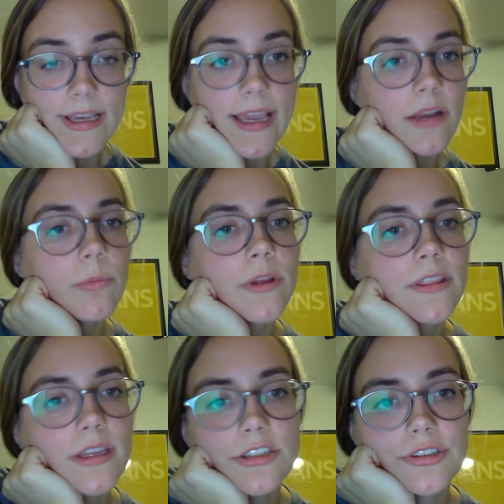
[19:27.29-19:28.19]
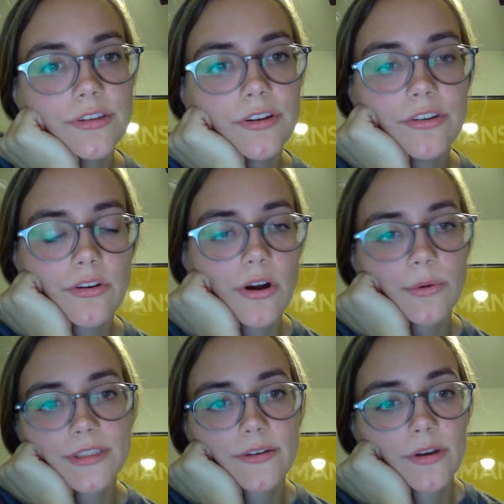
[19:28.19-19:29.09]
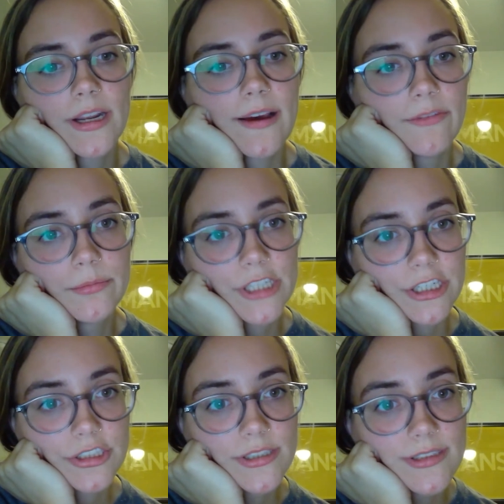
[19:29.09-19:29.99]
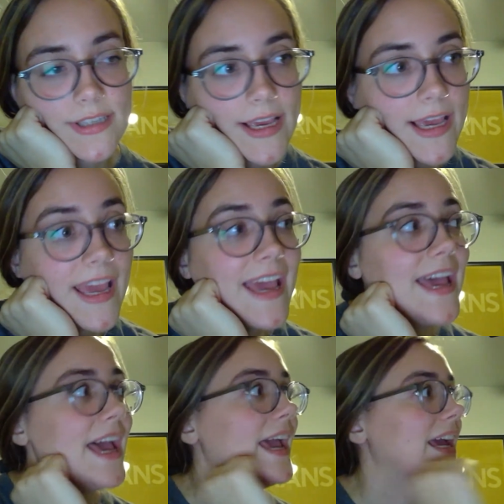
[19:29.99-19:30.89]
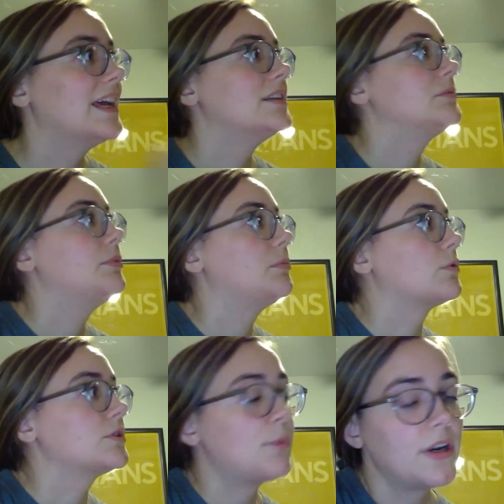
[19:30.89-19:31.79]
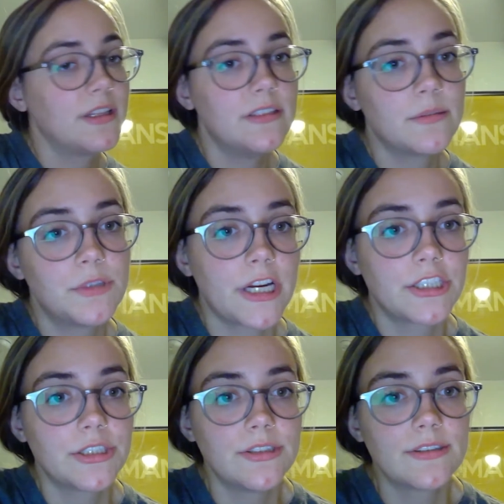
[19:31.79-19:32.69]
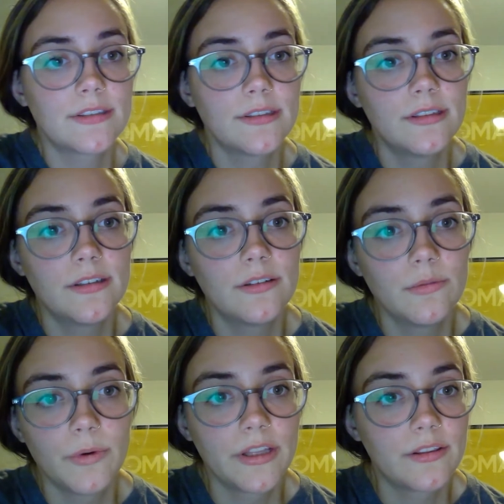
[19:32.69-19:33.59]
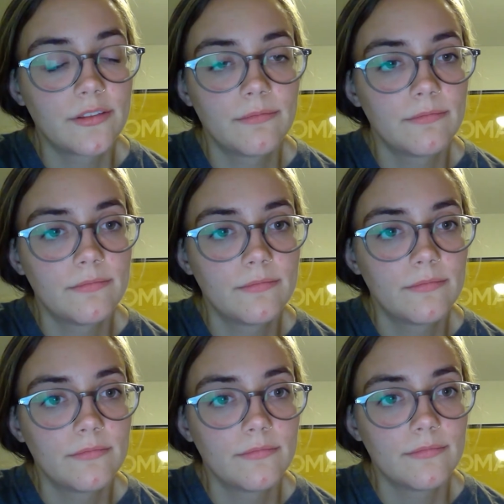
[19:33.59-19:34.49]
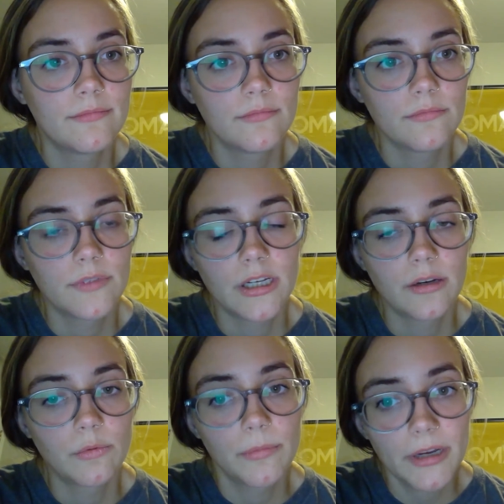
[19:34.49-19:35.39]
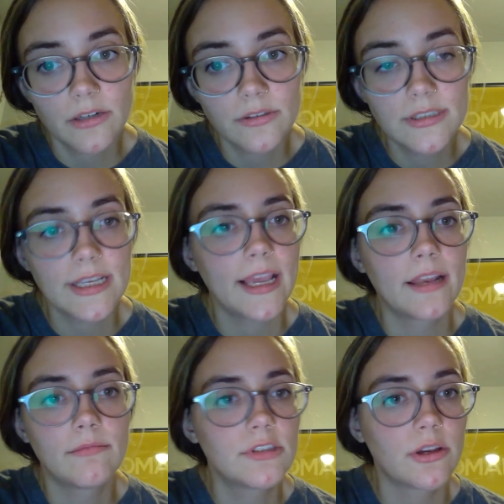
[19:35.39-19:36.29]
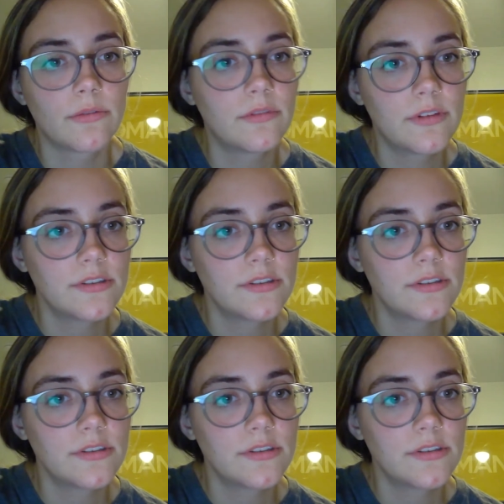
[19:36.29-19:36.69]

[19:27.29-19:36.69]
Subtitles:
And with each theory, you're always going to have objections, and people respond to these objections with rebuttals, and so